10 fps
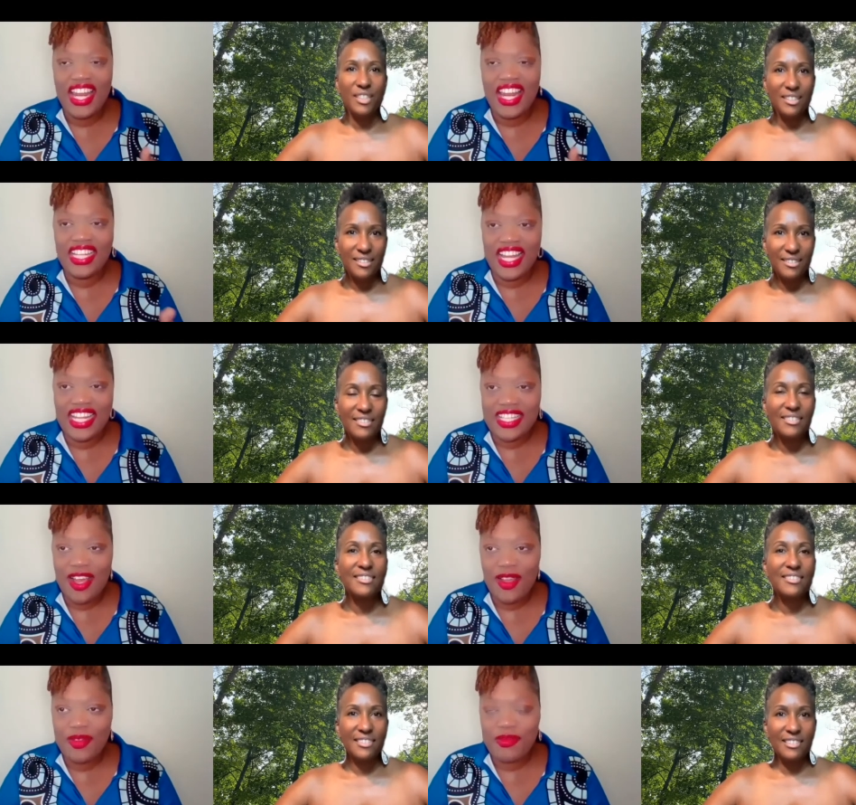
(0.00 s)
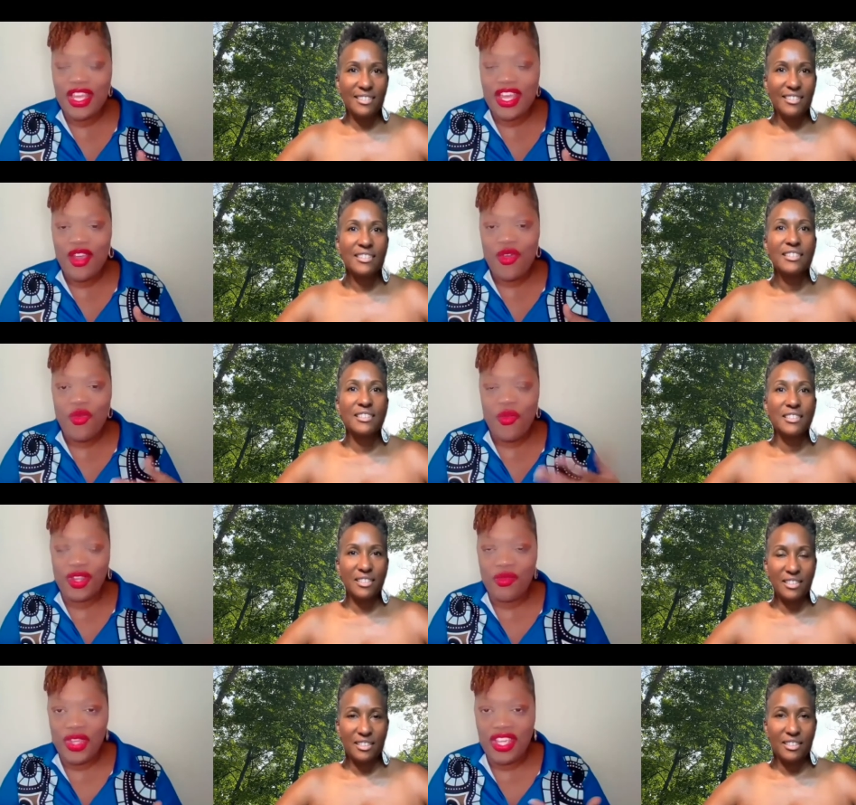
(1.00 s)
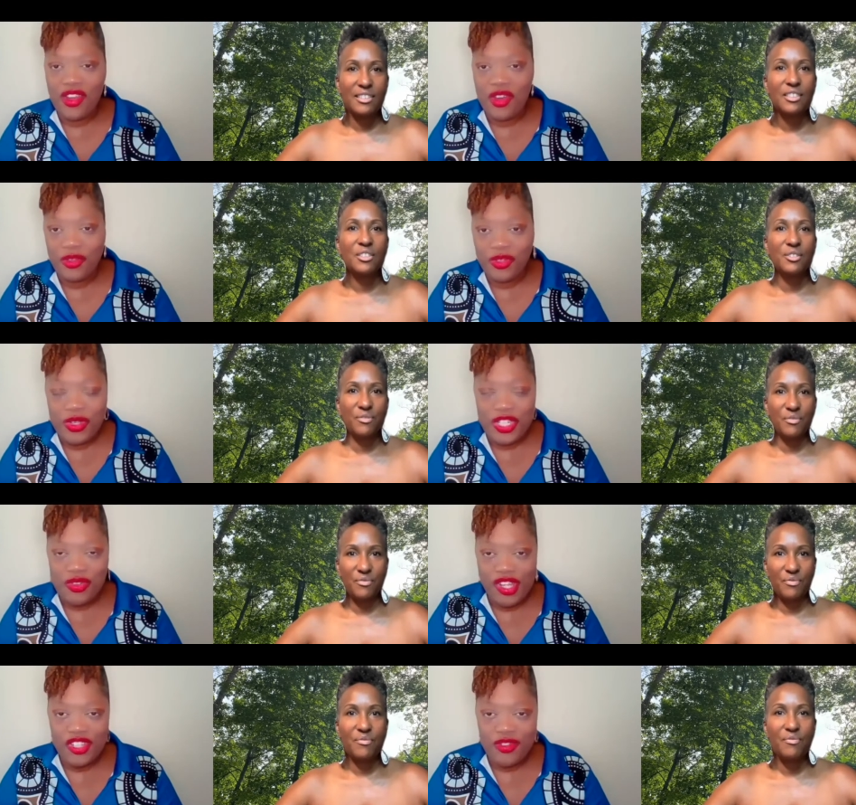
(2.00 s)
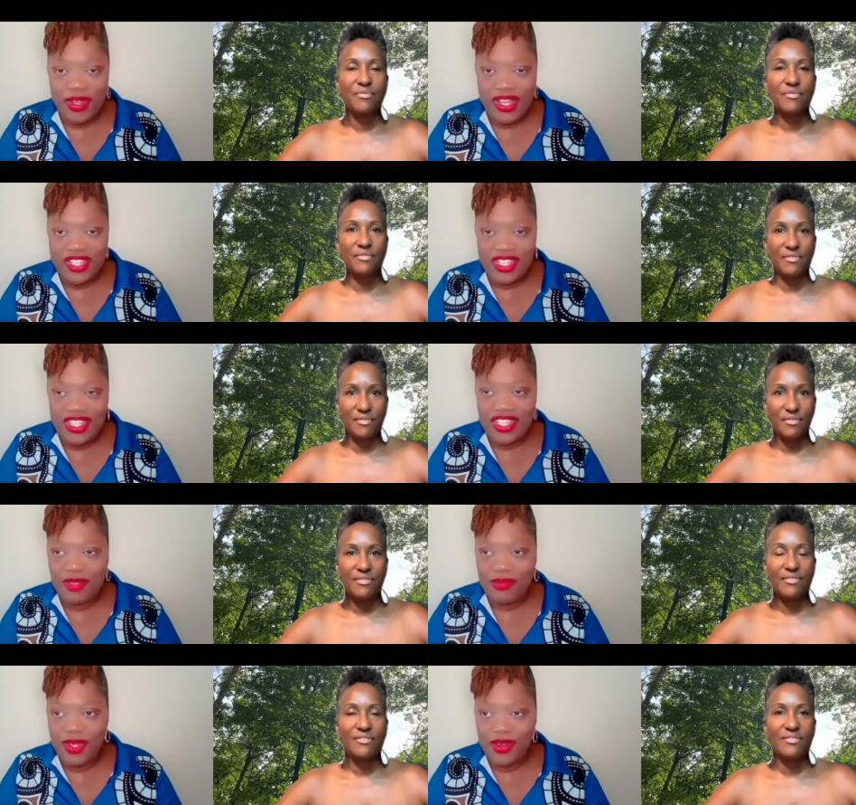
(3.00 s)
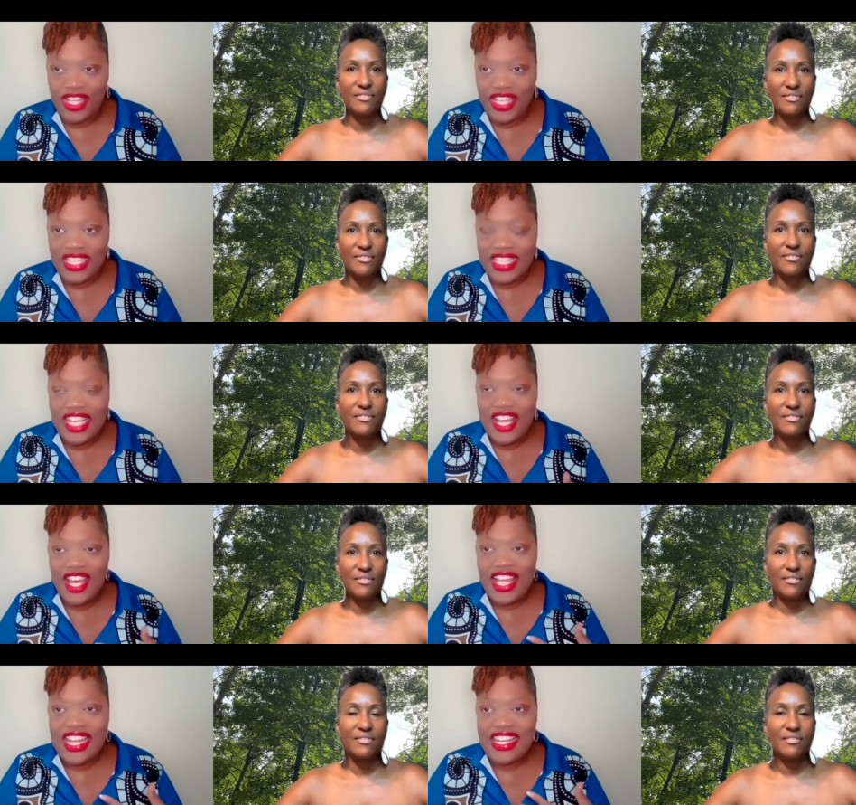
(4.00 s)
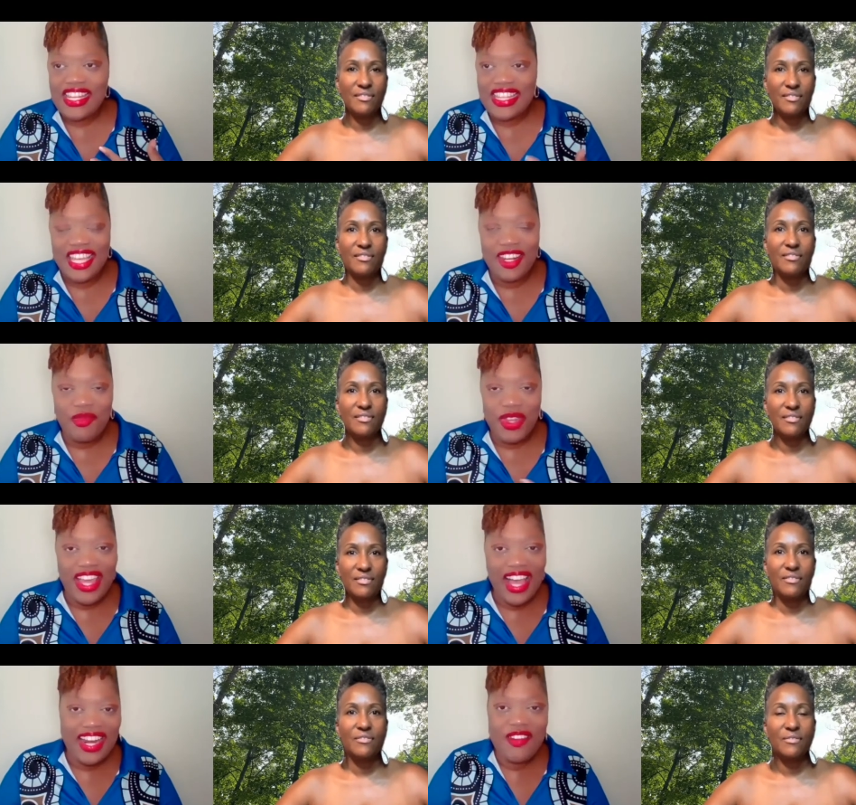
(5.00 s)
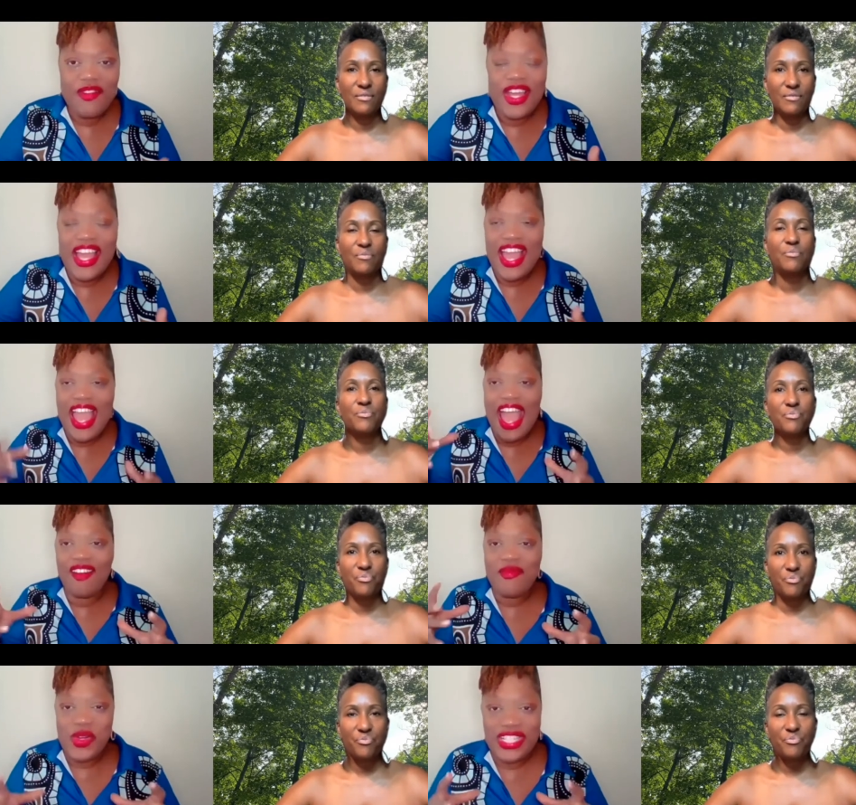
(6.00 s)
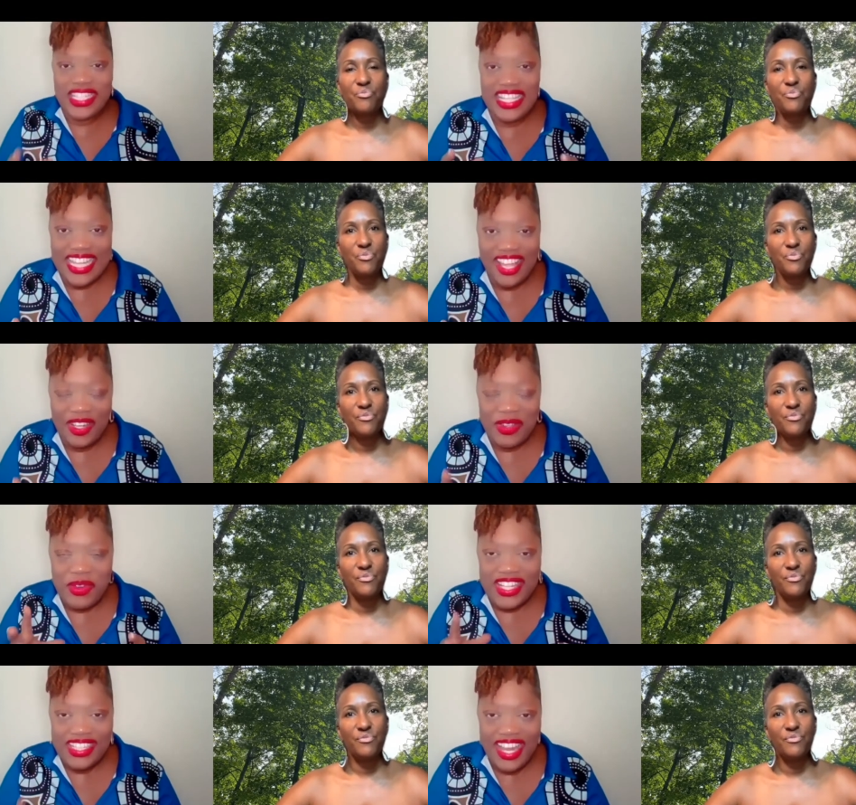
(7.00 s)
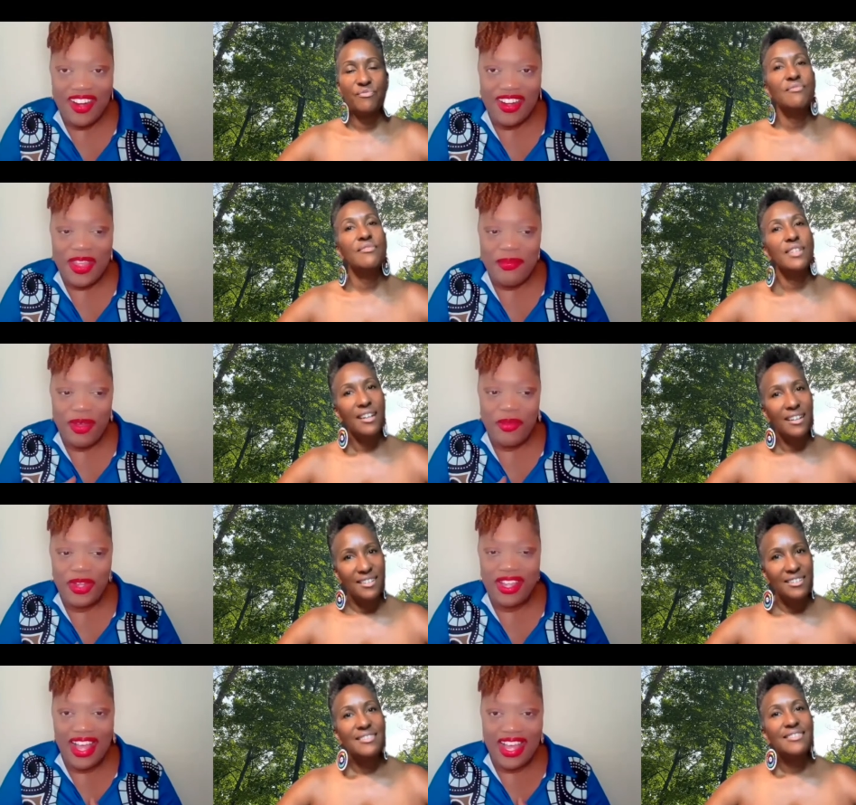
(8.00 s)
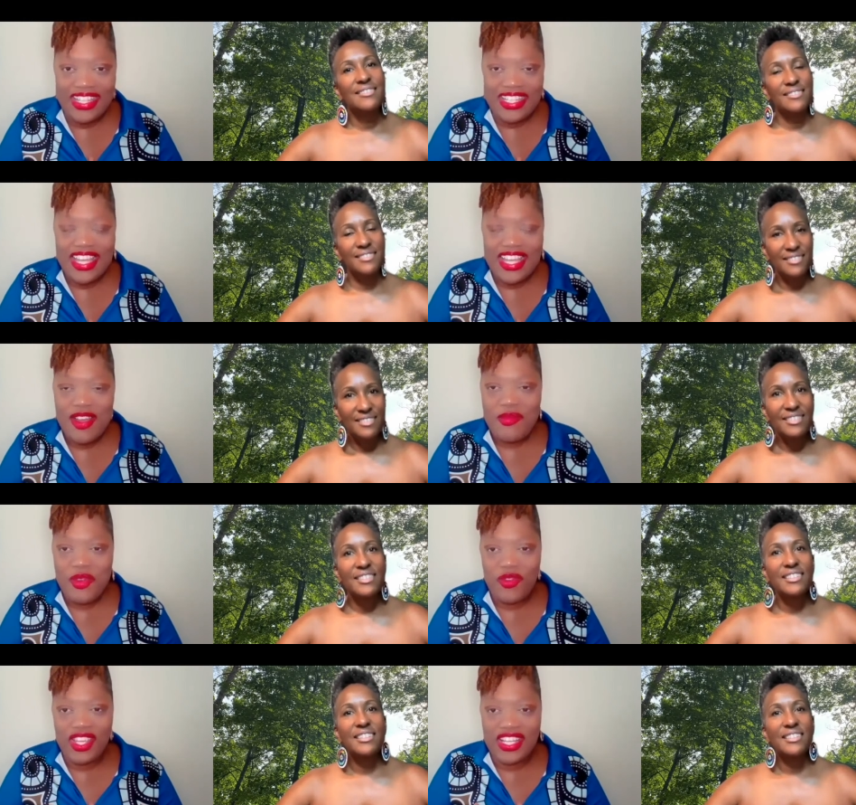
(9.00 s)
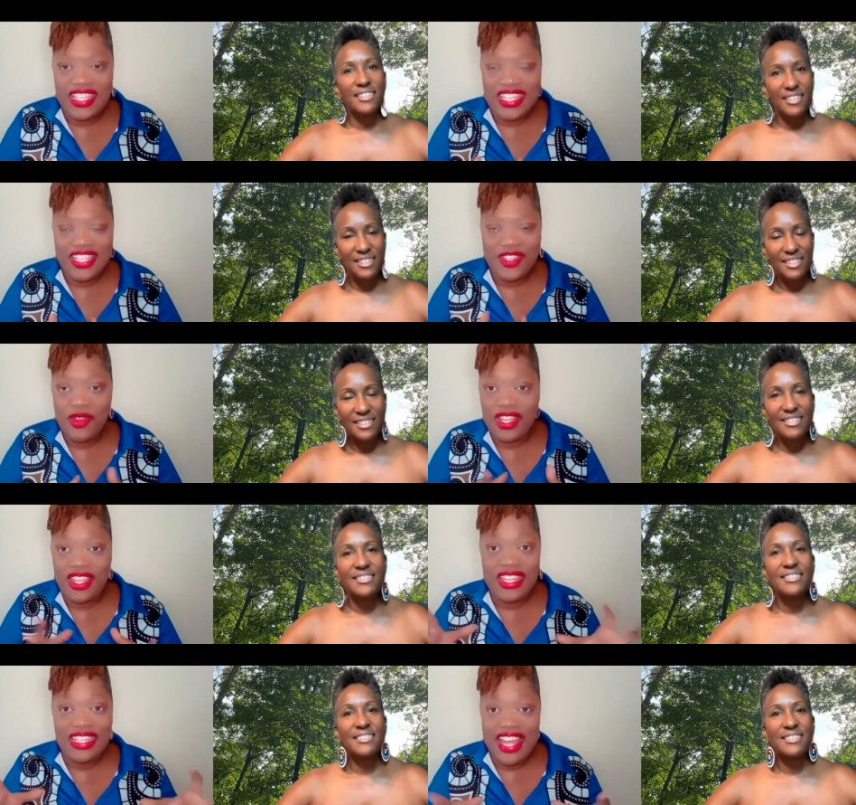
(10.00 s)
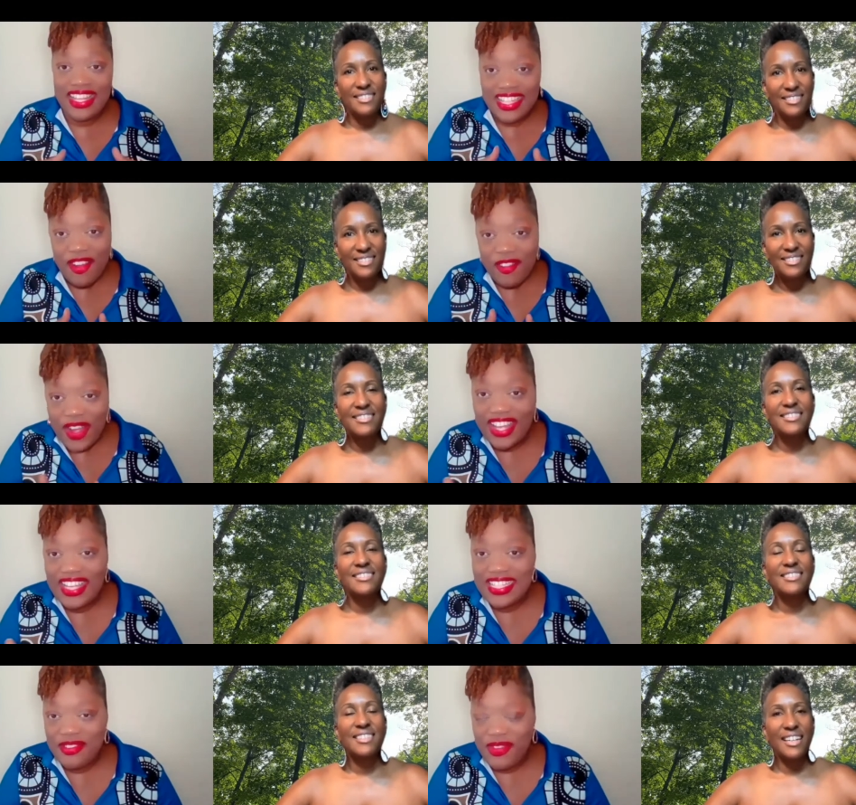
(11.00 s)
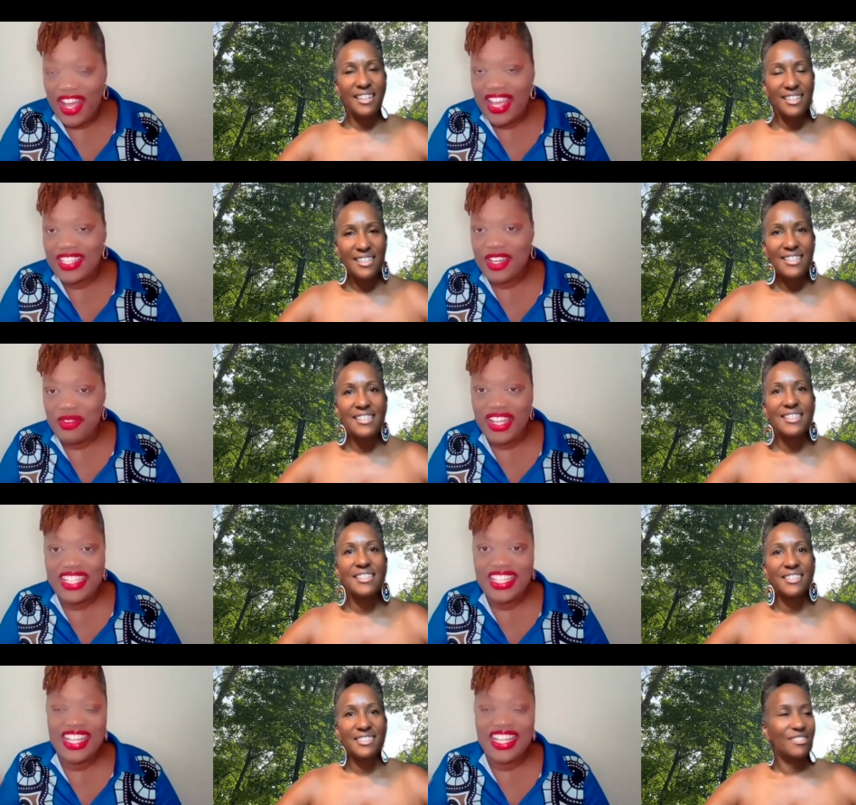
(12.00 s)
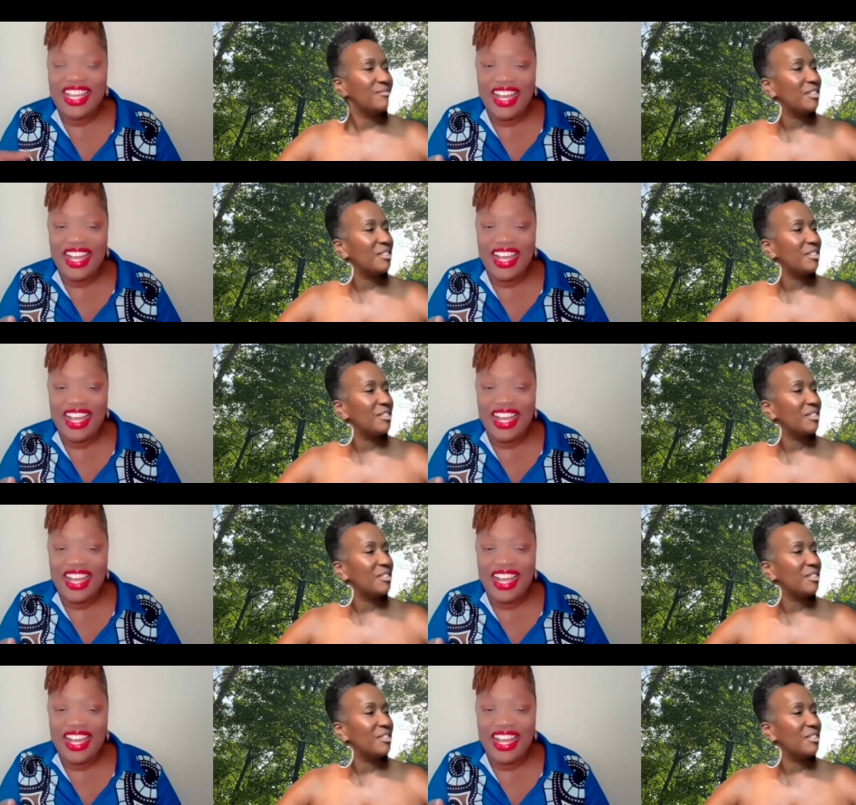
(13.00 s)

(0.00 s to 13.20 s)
Speaker 1: And a lot of times when we go through a transformation experience, then we kind of have more detail and more clarity about what God is moving us into. Again, that divine divine direction that